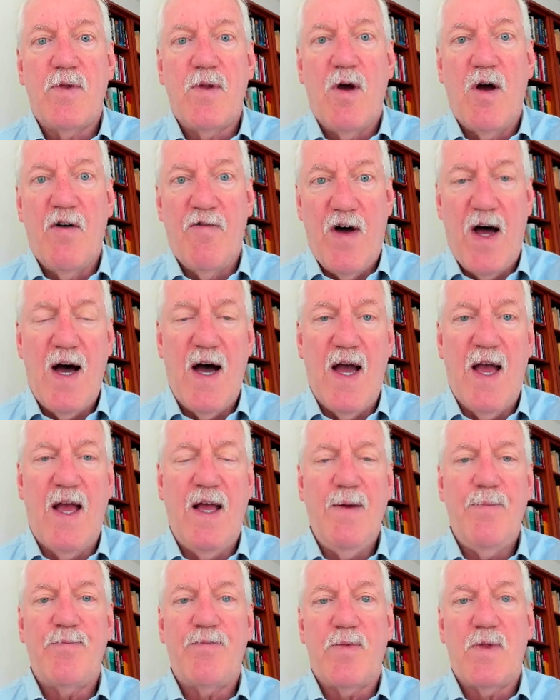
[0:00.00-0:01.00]
of
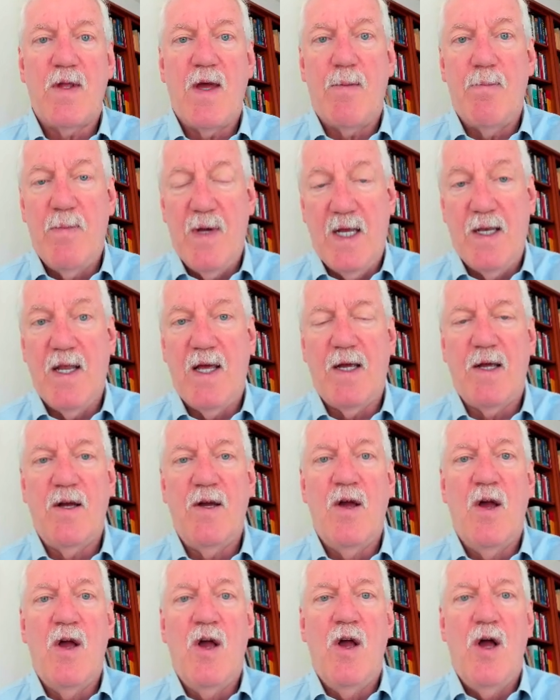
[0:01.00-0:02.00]
I, meaning
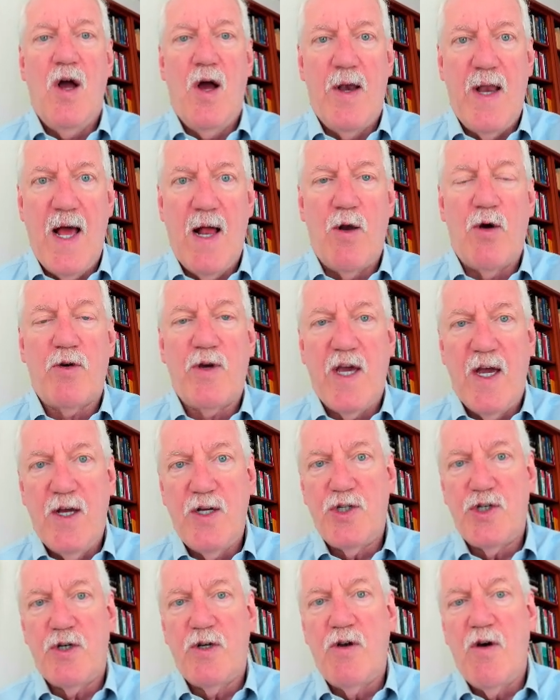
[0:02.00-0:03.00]
an
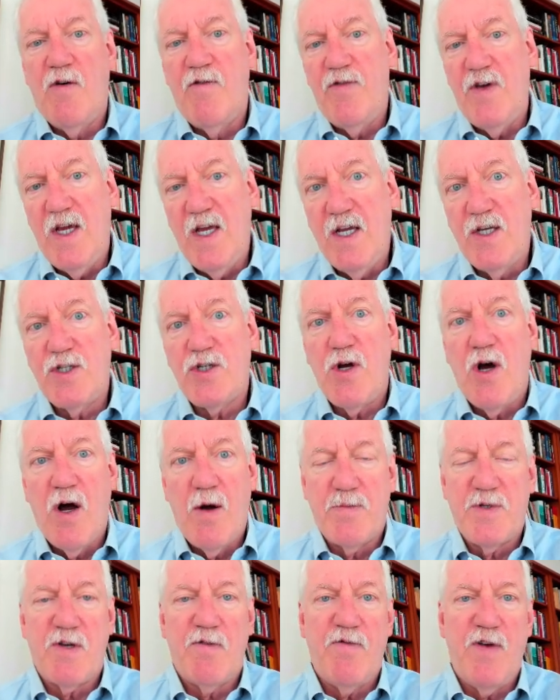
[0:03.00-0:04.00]
allocation of each
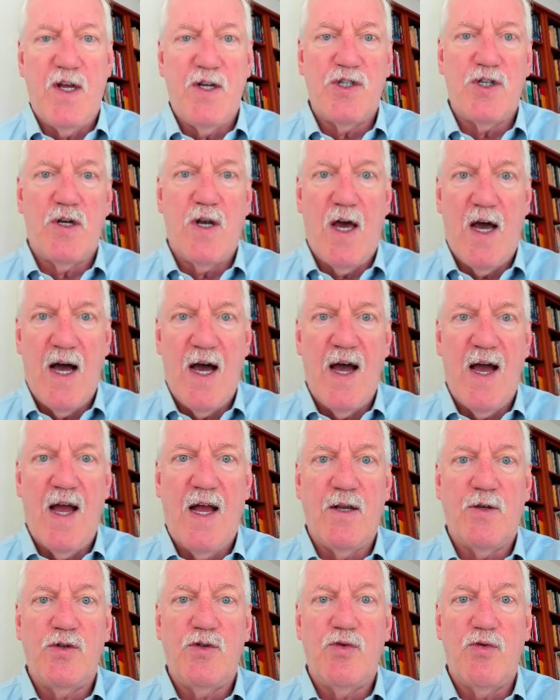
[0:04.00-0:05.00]
observation
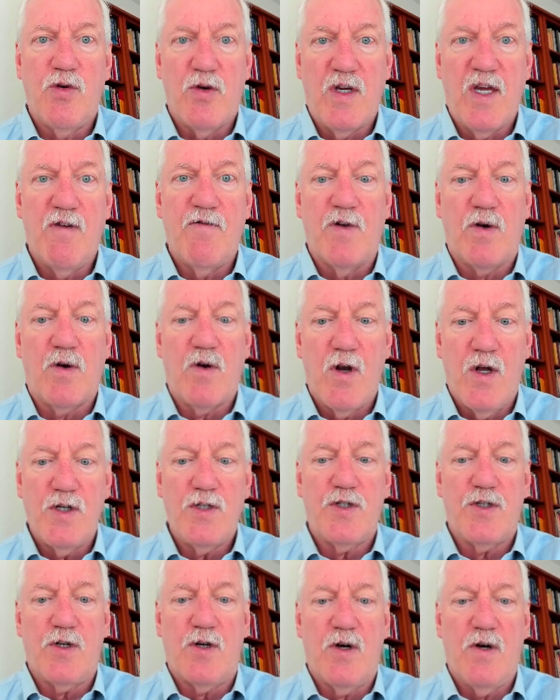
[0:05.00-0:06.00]
I to a given
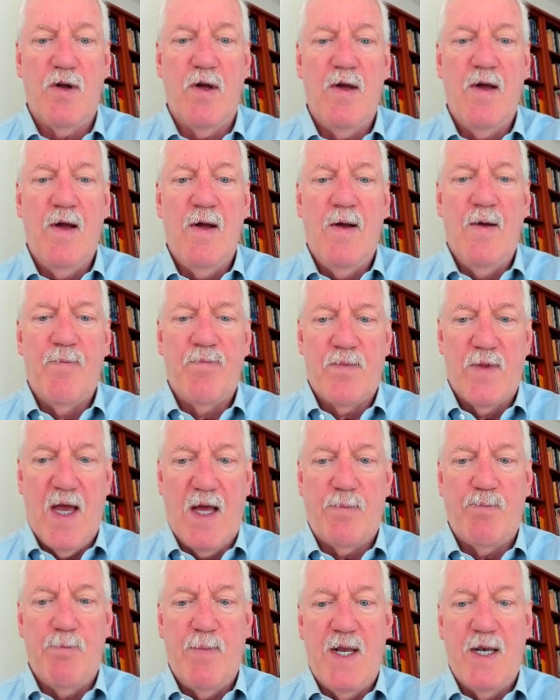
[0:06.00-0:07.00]
cluster
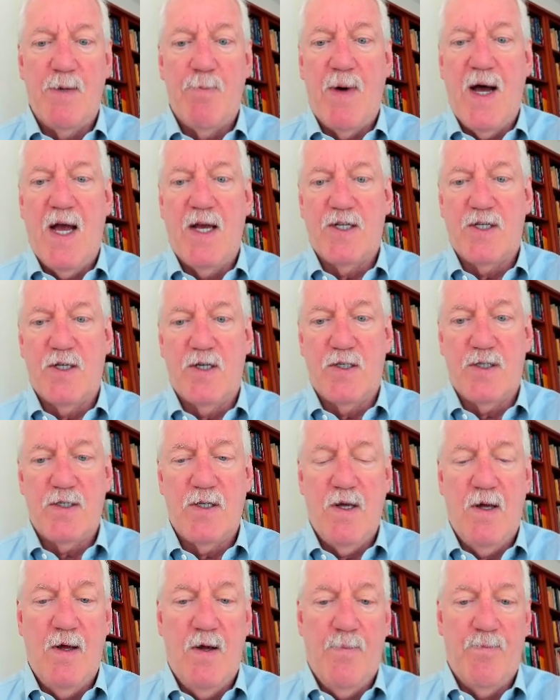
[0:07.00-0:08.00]
that minimizes
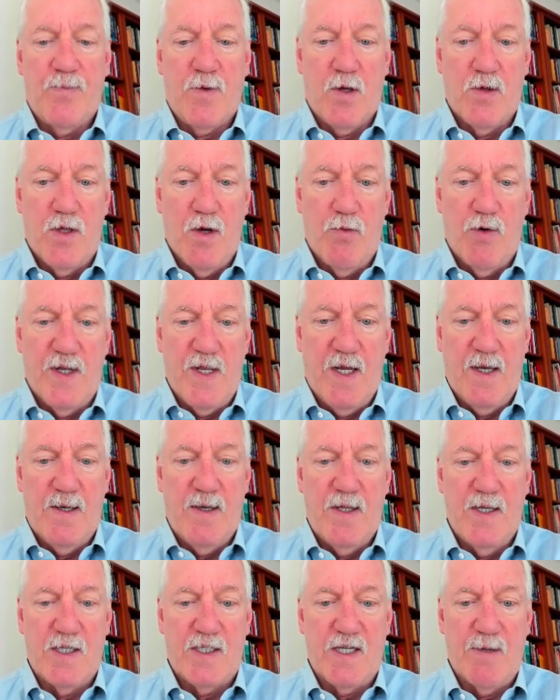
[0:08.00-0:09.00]
the within
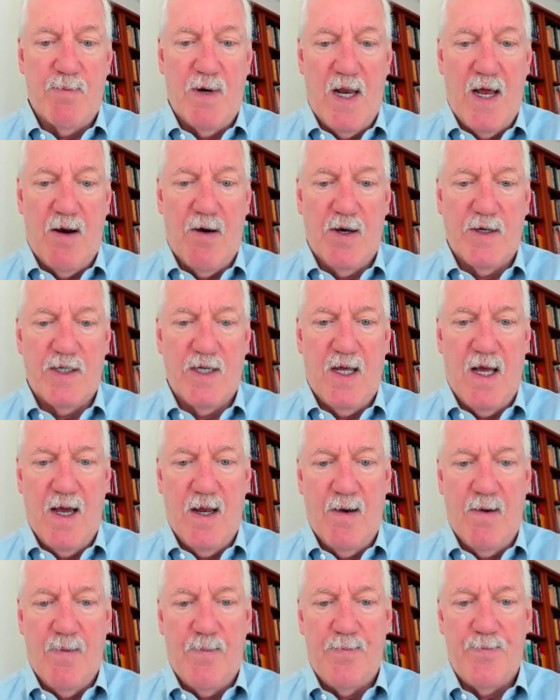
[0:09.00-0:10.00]
dissimilarity.
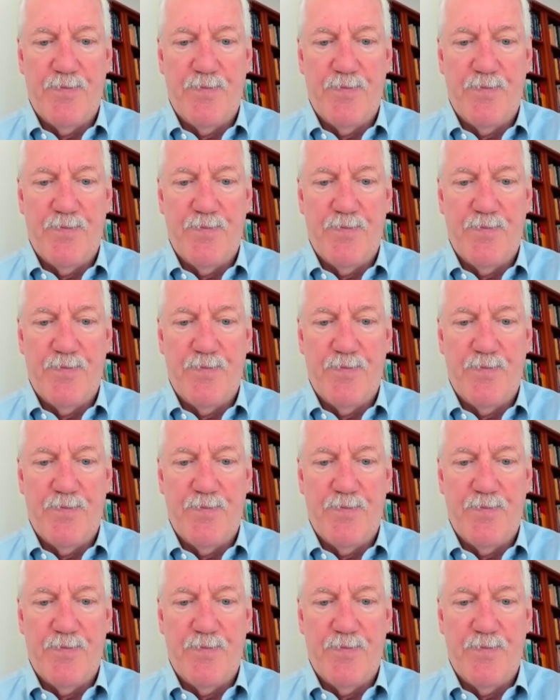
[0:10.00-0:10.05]
And